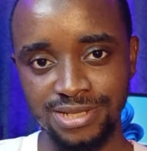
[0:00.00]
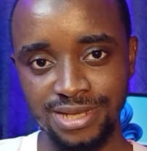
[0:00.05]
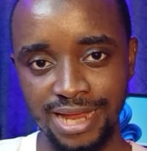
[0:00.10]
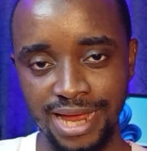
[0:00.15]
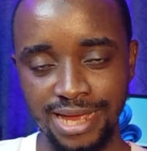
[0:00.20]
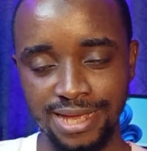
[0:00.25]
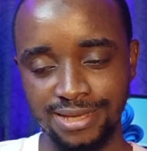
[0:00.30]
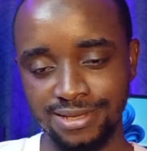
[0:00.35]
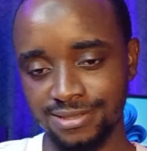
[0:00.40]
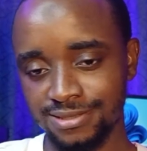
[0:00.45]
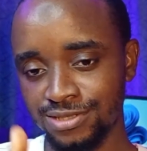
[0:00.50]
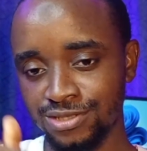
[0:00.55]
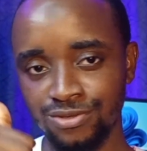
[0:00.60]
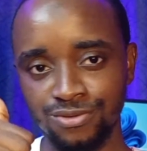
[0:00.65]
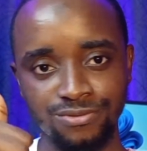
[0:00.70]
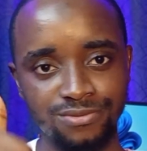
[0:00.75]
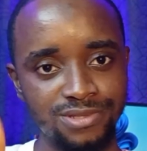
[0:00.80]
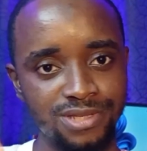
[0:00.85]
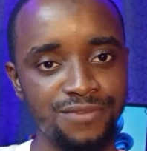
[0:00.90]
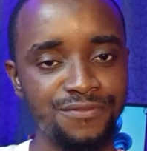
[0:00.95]
press the
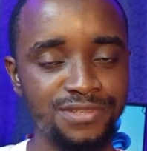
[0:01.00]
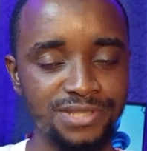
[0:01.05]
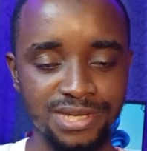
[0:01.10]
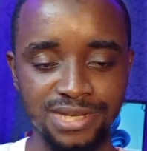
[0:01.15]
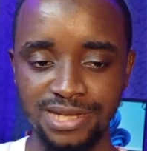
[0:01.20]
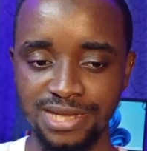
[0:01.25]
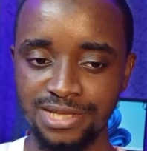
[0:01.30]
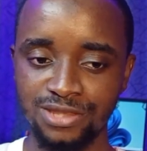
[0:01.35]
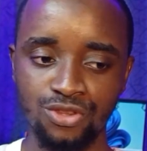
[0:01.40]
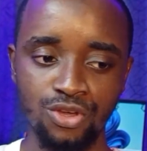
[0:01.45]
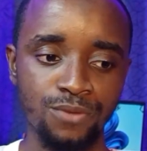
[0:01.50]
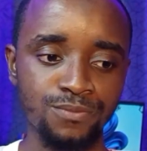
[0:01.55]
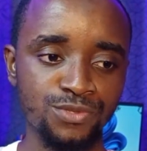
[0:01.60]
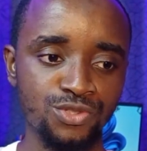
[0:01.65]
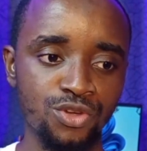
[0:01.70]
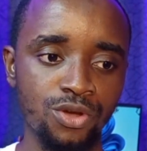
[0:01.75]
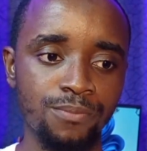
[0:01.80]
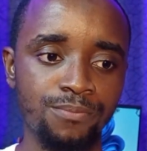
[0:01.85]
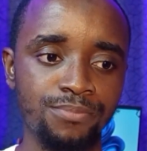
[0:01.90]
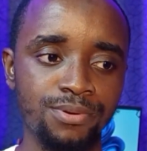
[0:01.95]
like, give it a
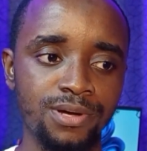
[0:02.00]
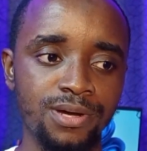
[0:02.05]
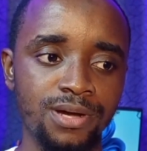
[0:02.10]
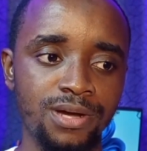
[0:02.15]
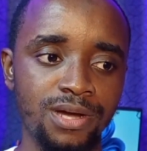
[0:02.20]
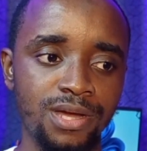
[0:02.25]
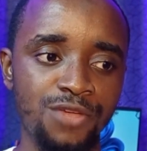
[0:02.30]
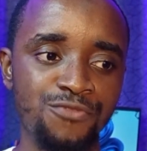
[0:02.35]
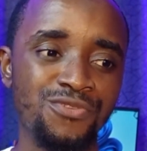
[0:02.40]
thumbs up.